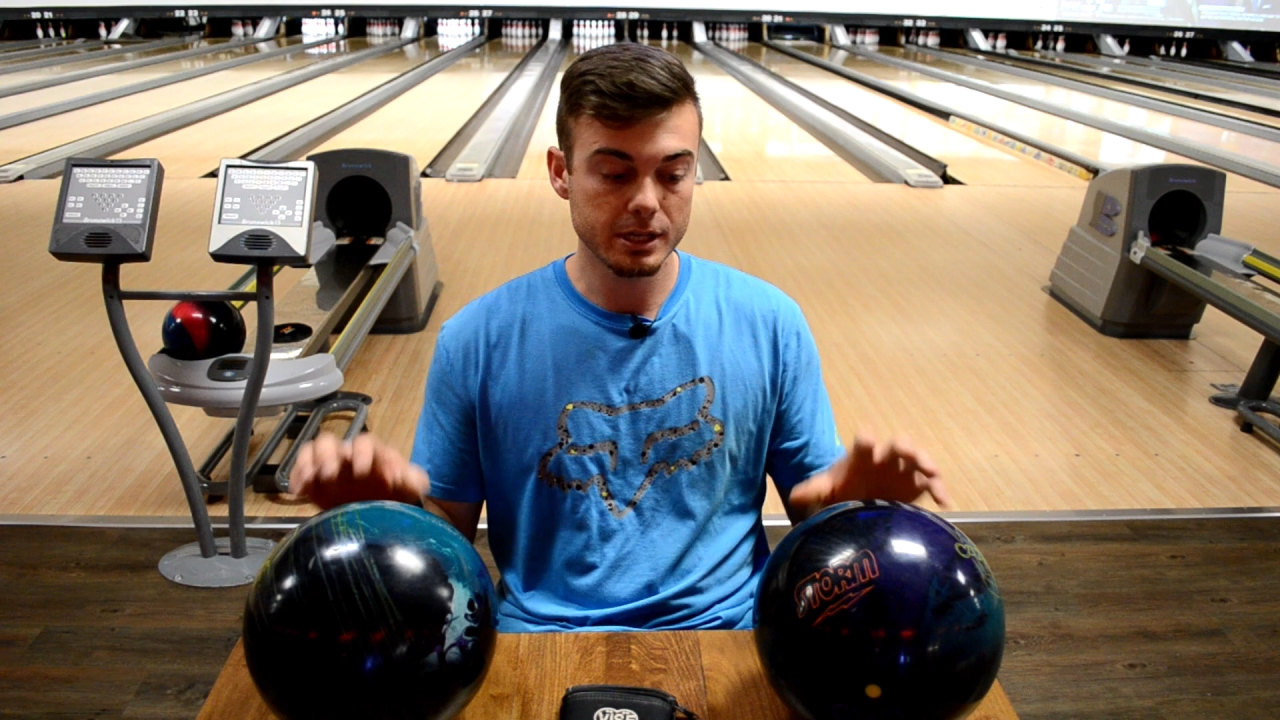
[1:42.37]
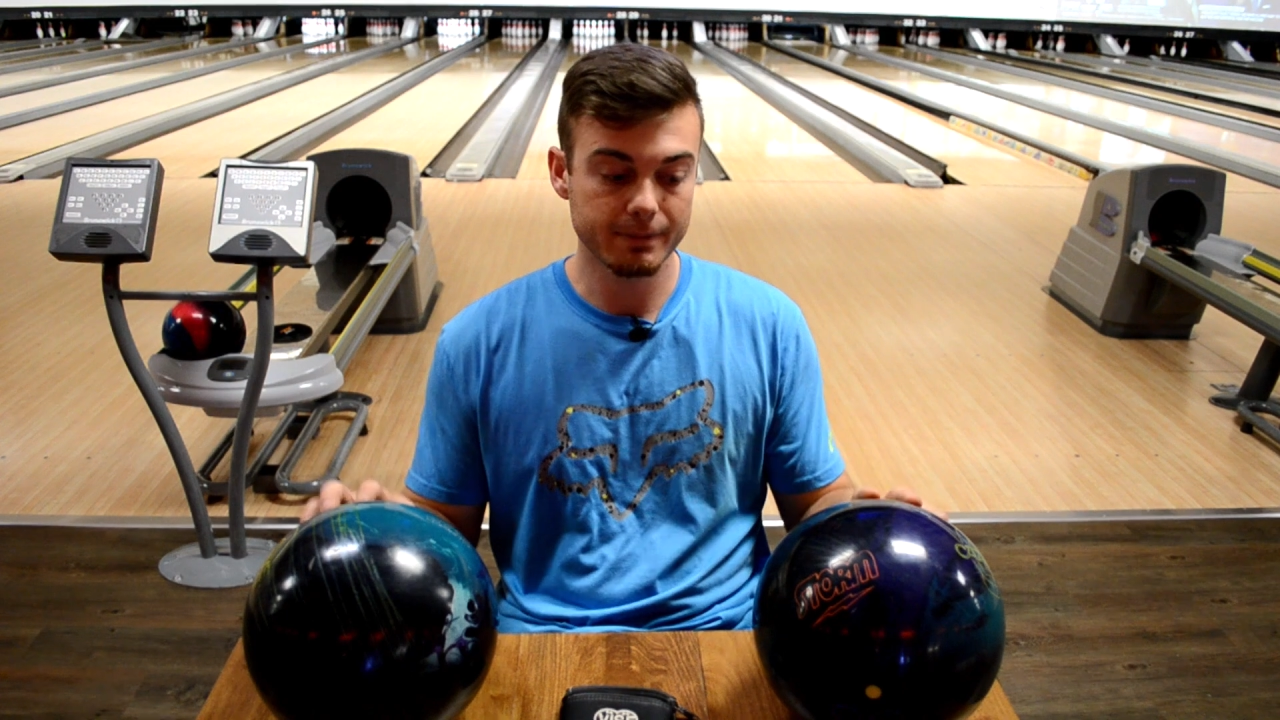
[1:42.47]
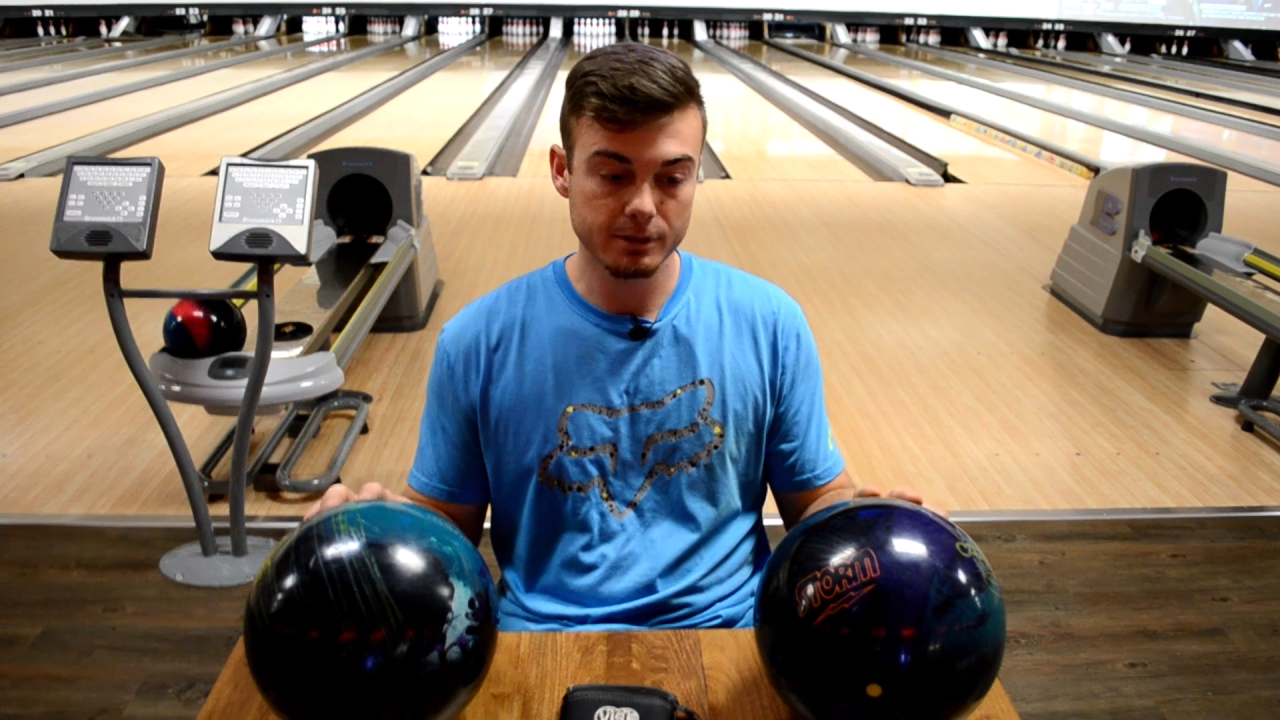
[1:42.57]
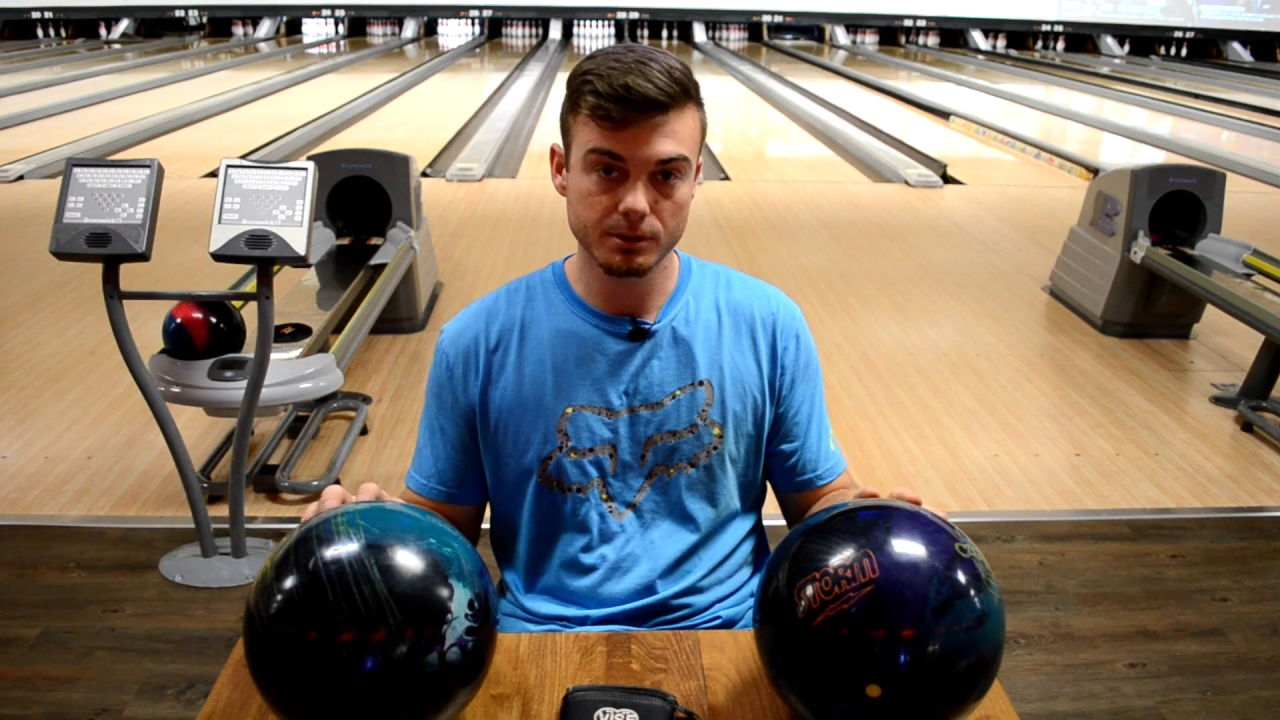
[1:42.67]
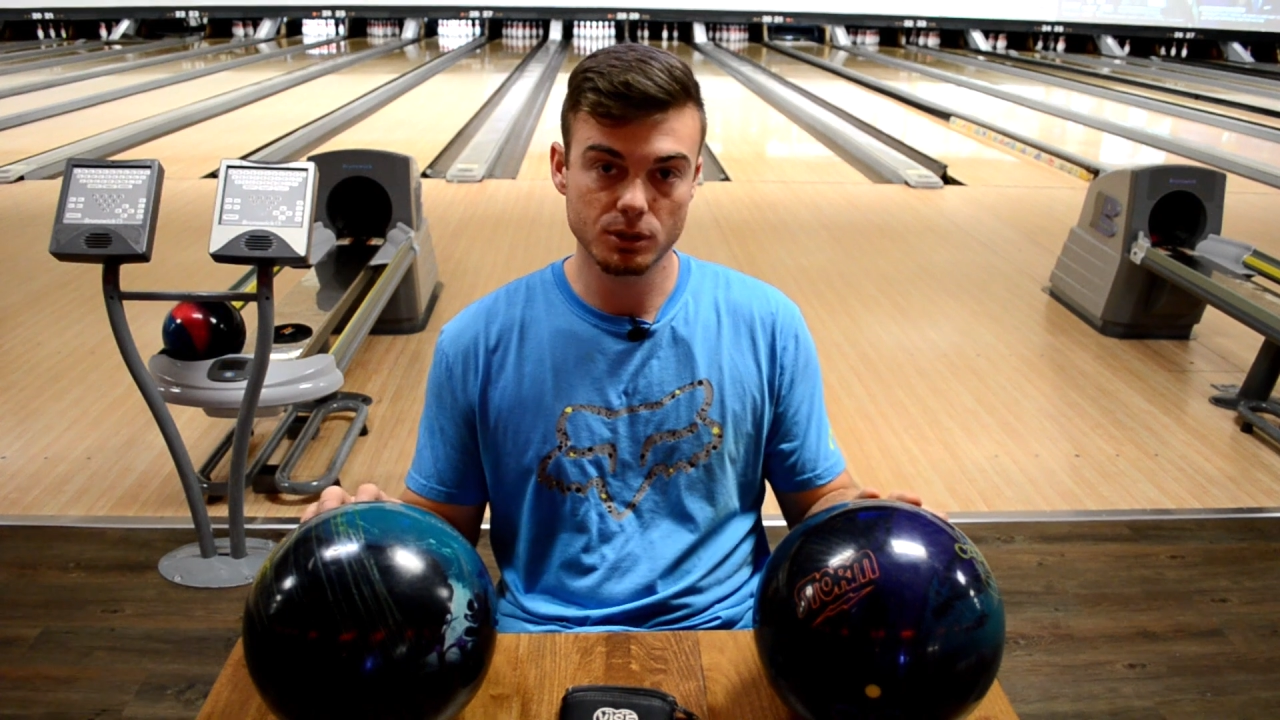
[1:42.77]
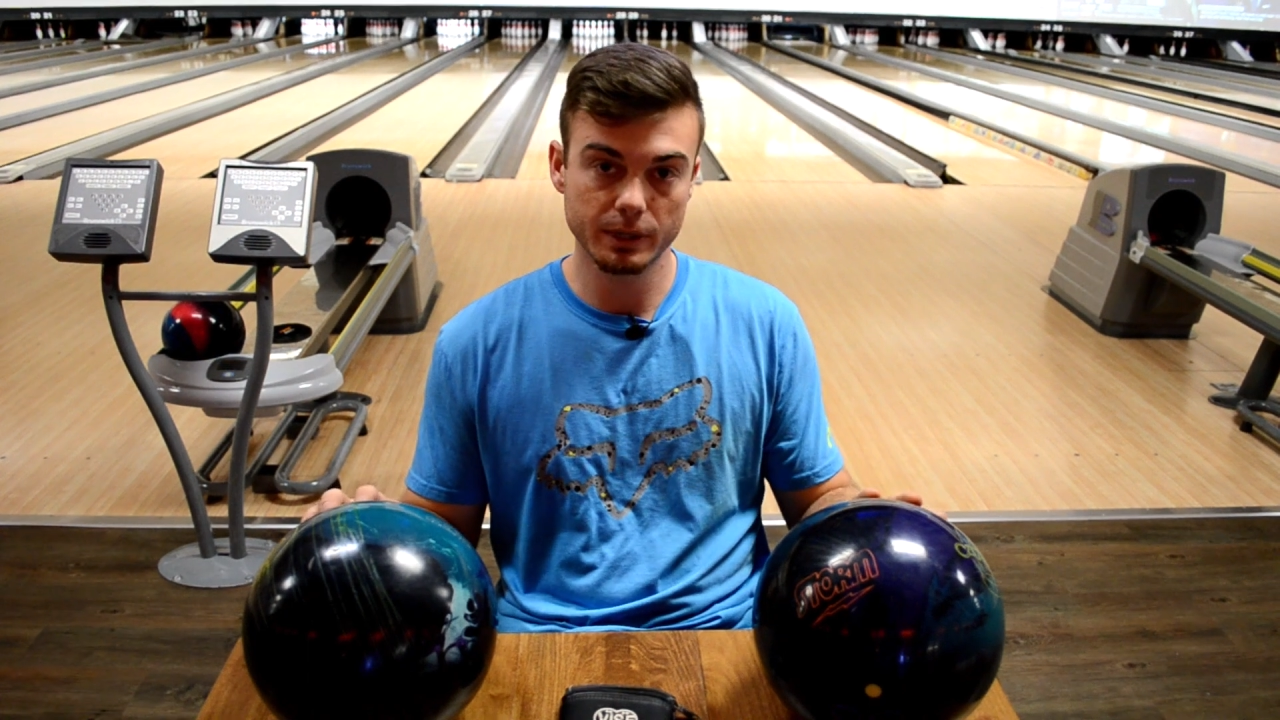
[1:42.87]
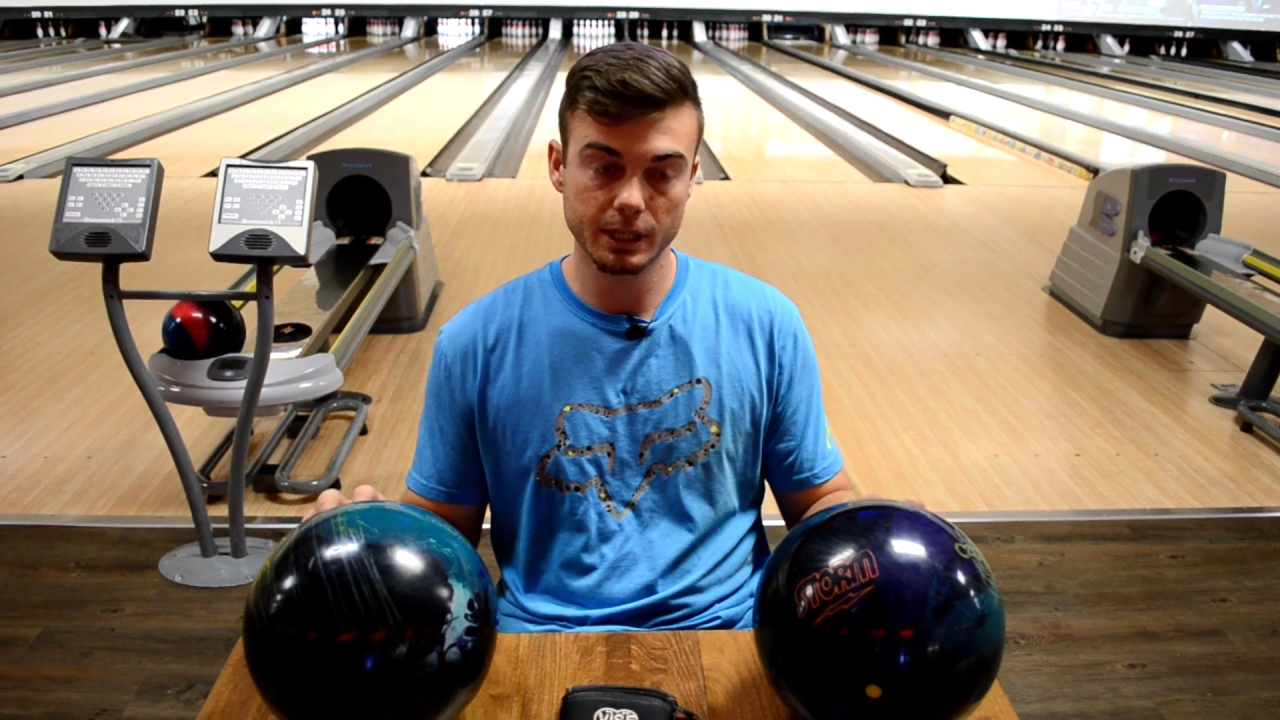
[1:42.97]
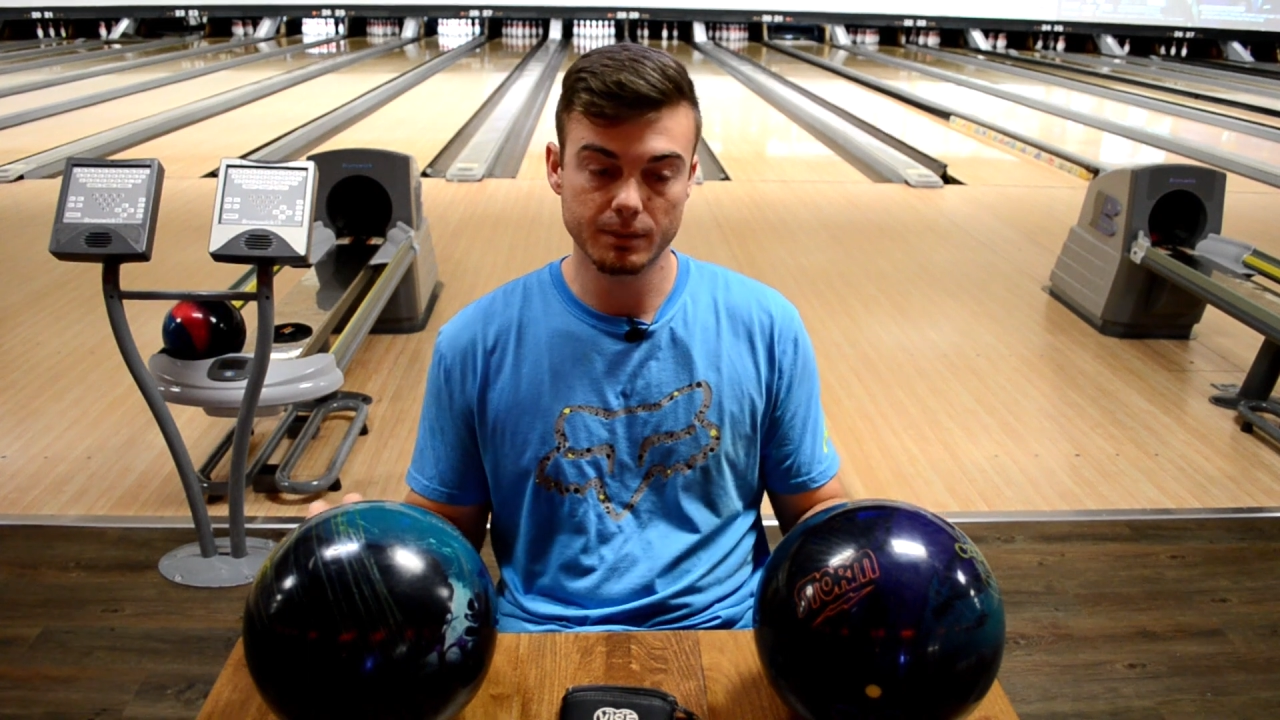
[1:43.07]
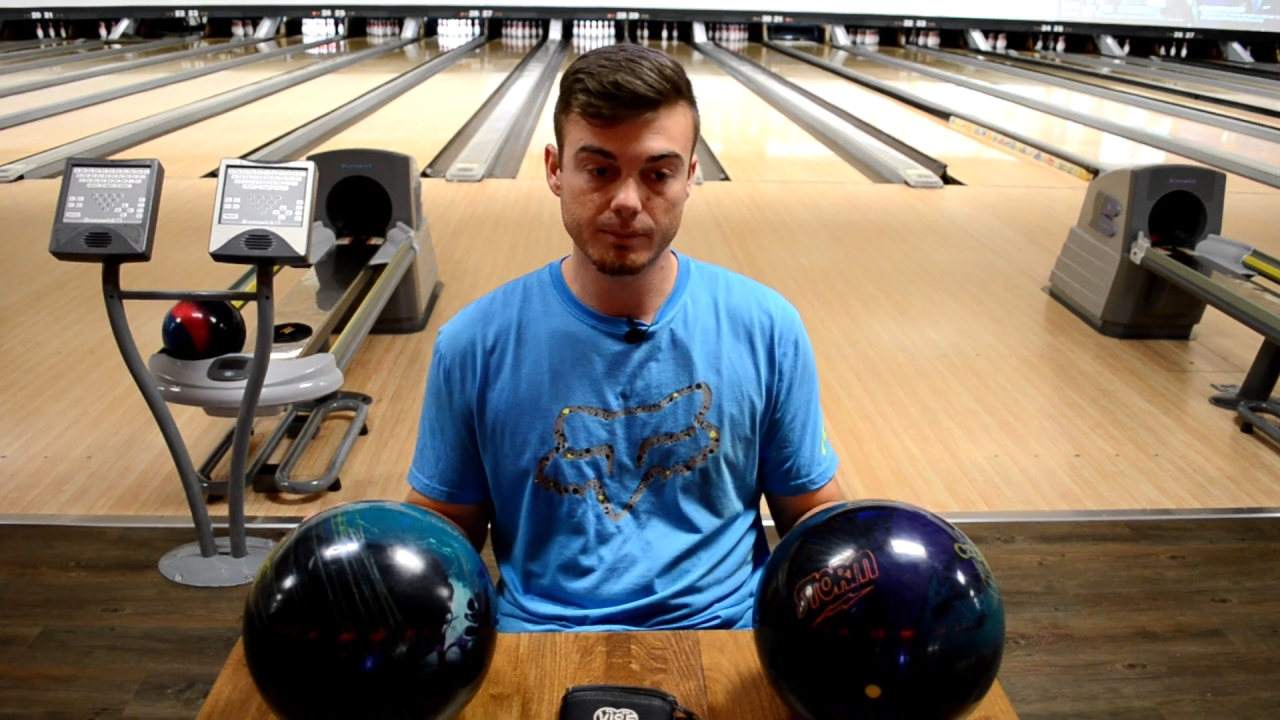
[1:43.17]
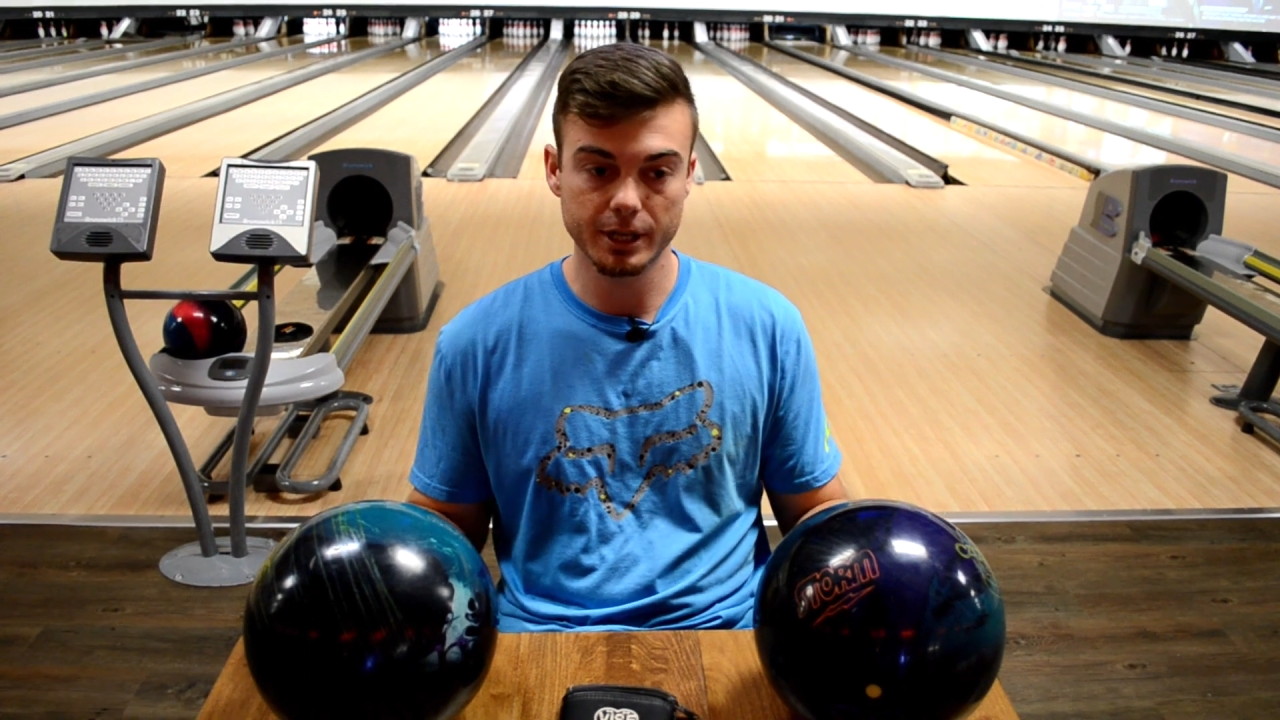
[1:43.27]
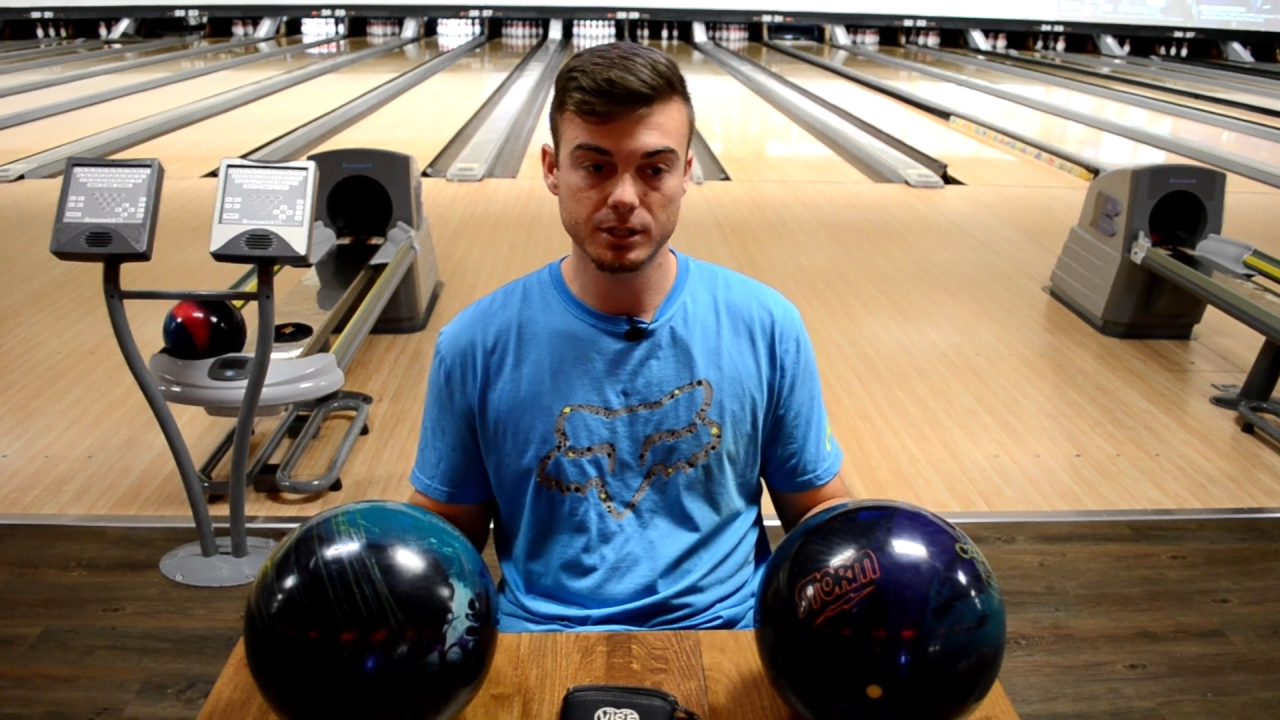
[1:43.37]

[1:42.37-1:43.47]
difference between my